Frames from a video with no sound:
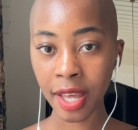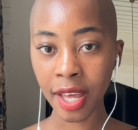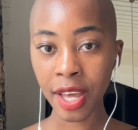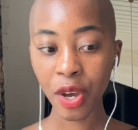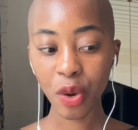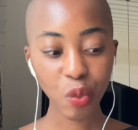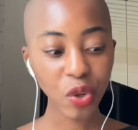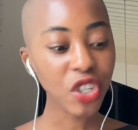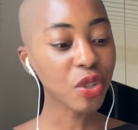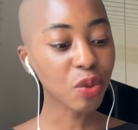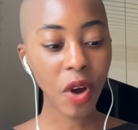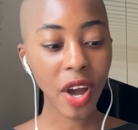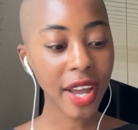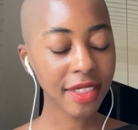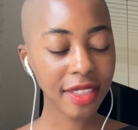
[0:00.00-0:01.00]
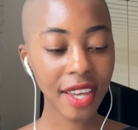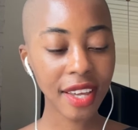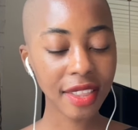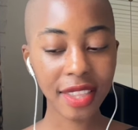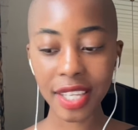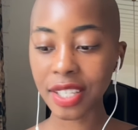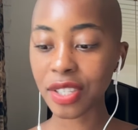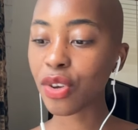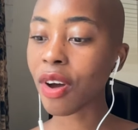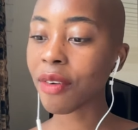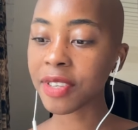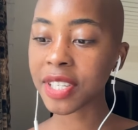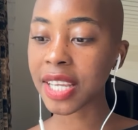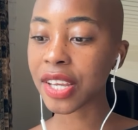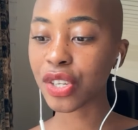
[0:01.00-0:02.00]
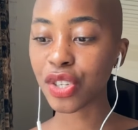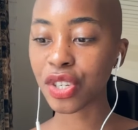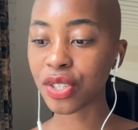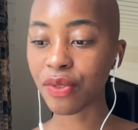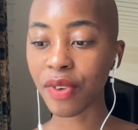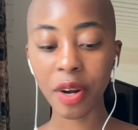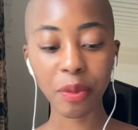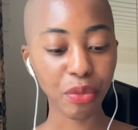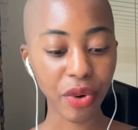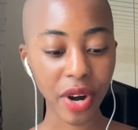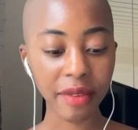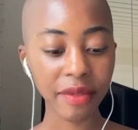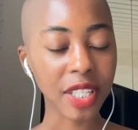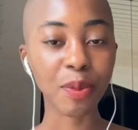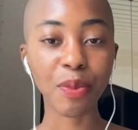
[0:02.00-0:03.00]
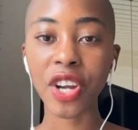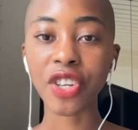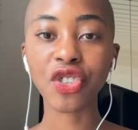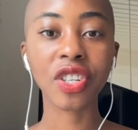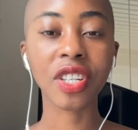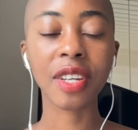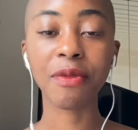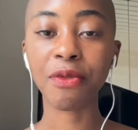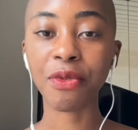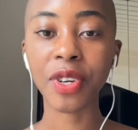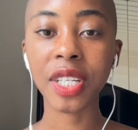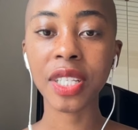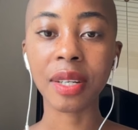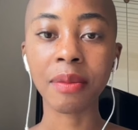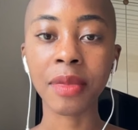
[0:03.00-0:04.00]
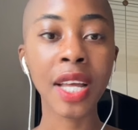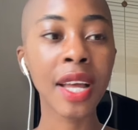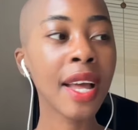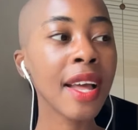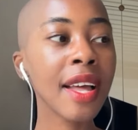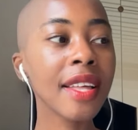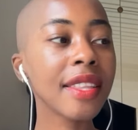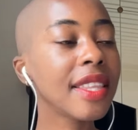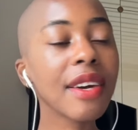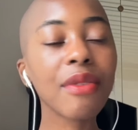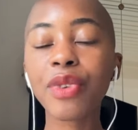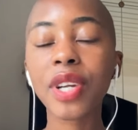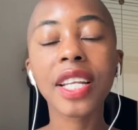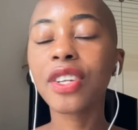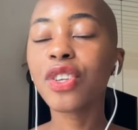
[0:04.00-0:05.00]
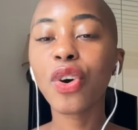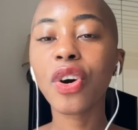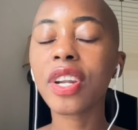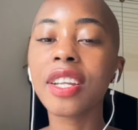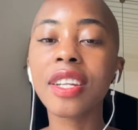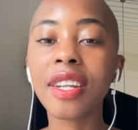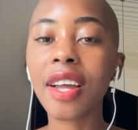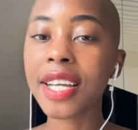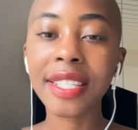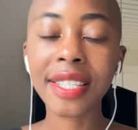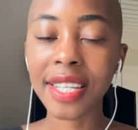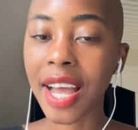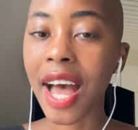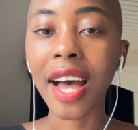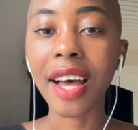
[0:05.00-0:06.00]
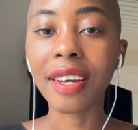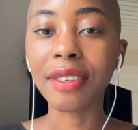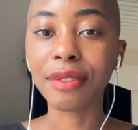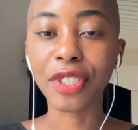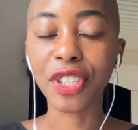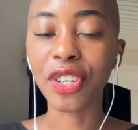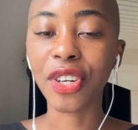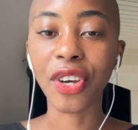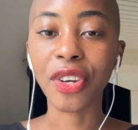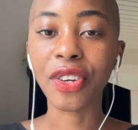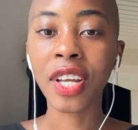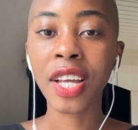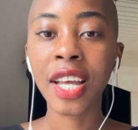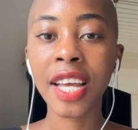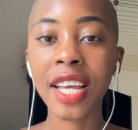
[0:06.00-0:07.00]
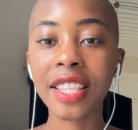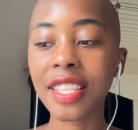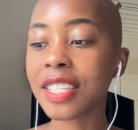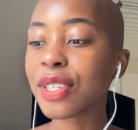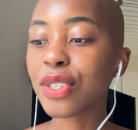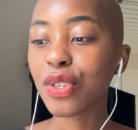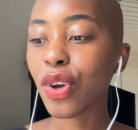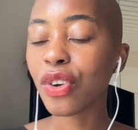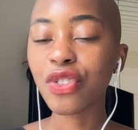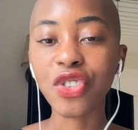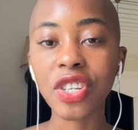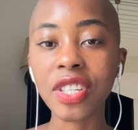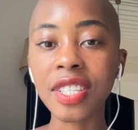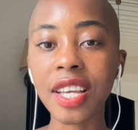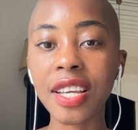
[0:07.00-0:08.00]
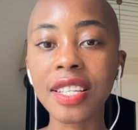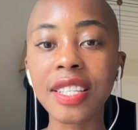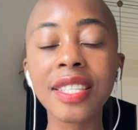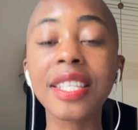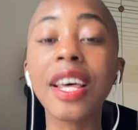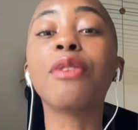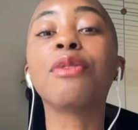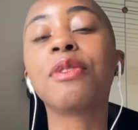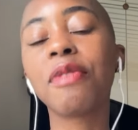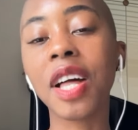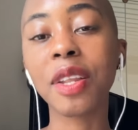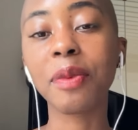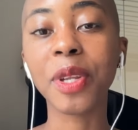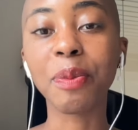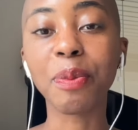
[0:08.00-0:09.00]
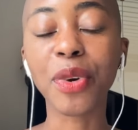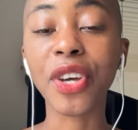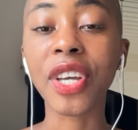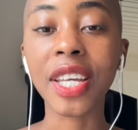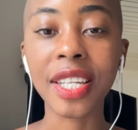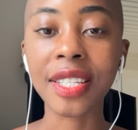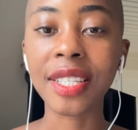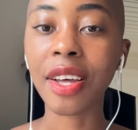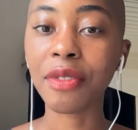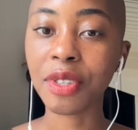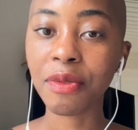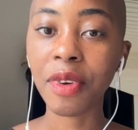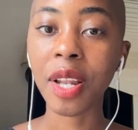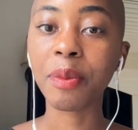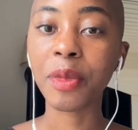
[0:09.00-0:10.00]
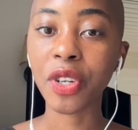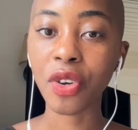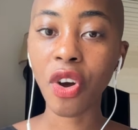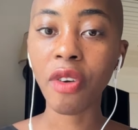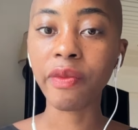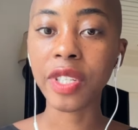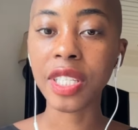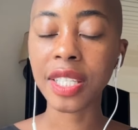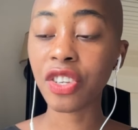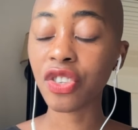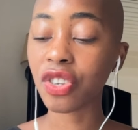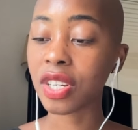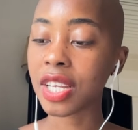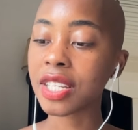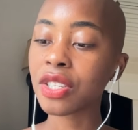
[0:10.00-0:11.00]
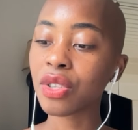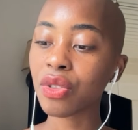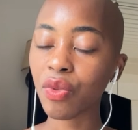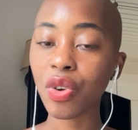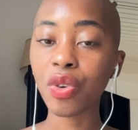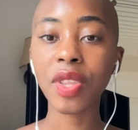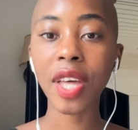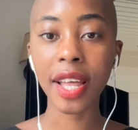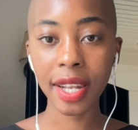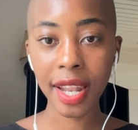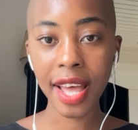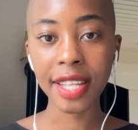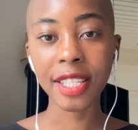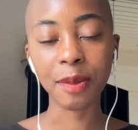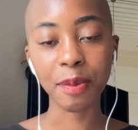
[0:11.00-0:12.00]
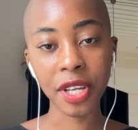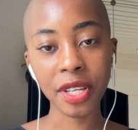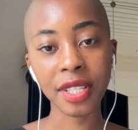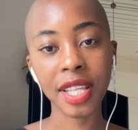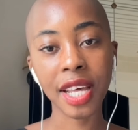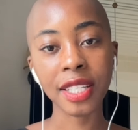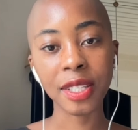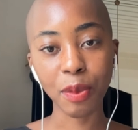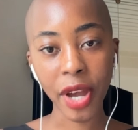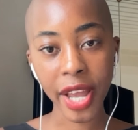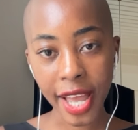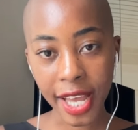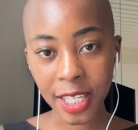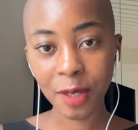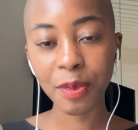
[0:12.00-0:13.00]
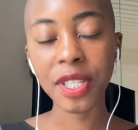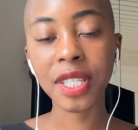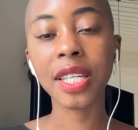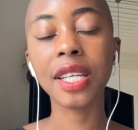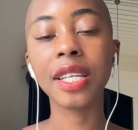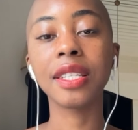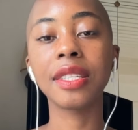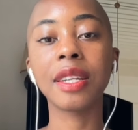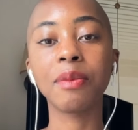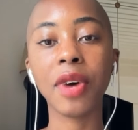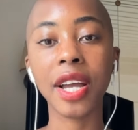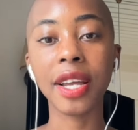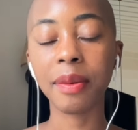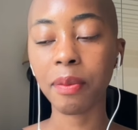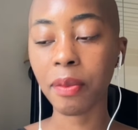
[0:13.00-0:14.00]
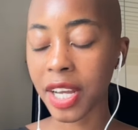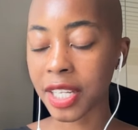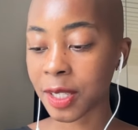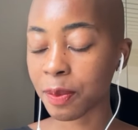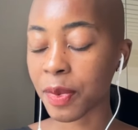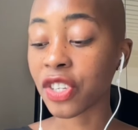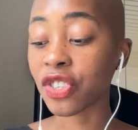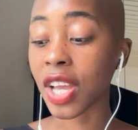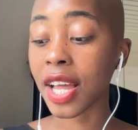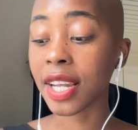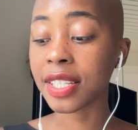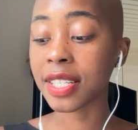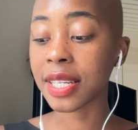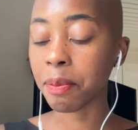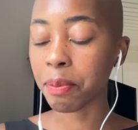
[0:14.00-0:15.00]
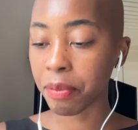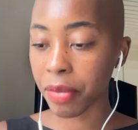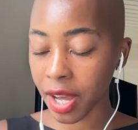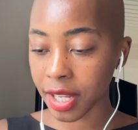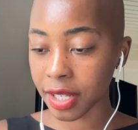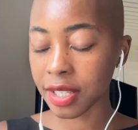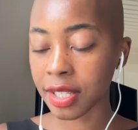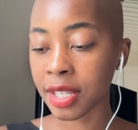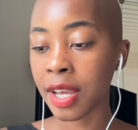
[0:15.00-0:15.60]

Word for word: which is why I think these conversations around brave expression and freedom, they're really not a nice to have, you know. This is not just a self-development book and a self-development conversation. It's through that lens because that is my expertise and my, my speciality. But